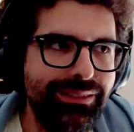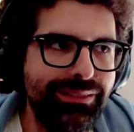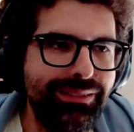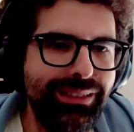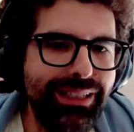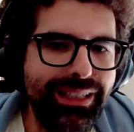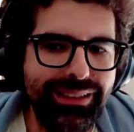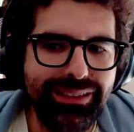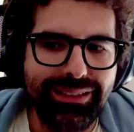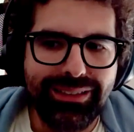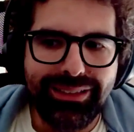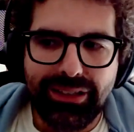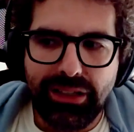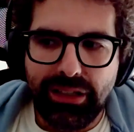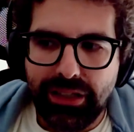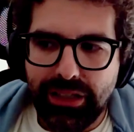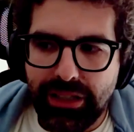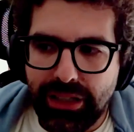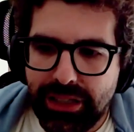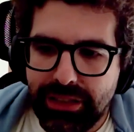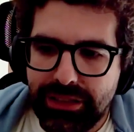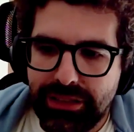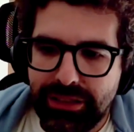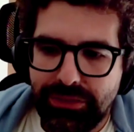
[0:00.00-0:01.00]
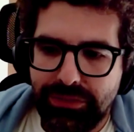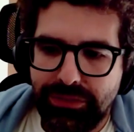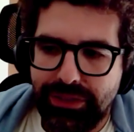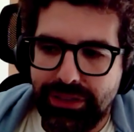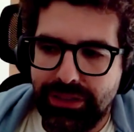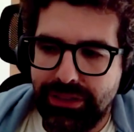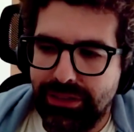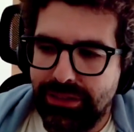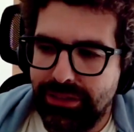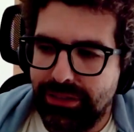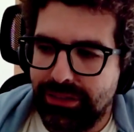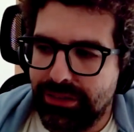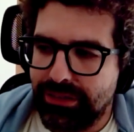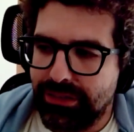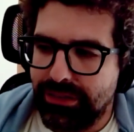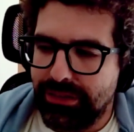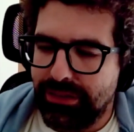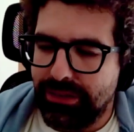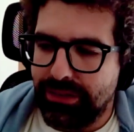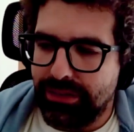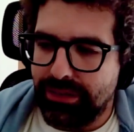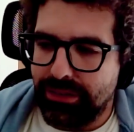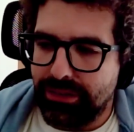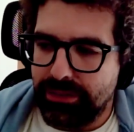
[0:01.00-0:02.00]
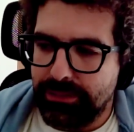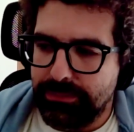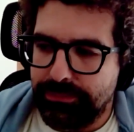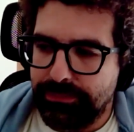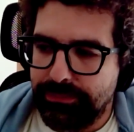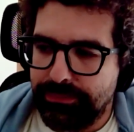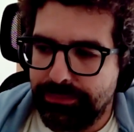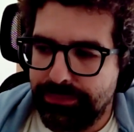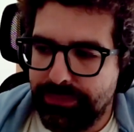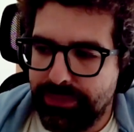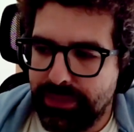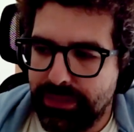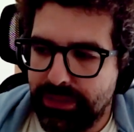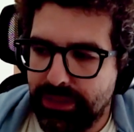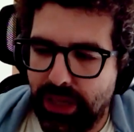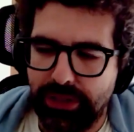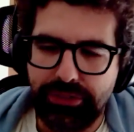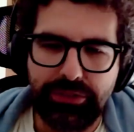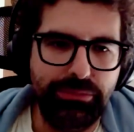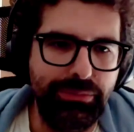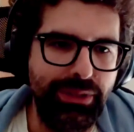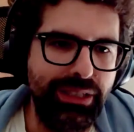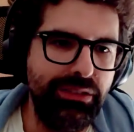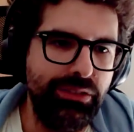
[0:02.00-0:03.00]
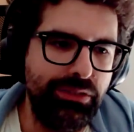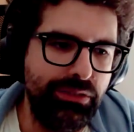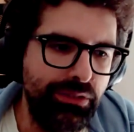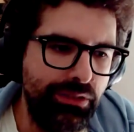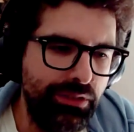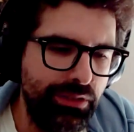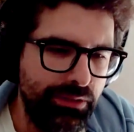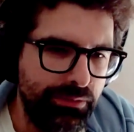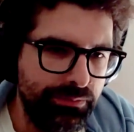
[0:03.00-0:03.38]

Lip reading: and a lot of things doesn't make sense.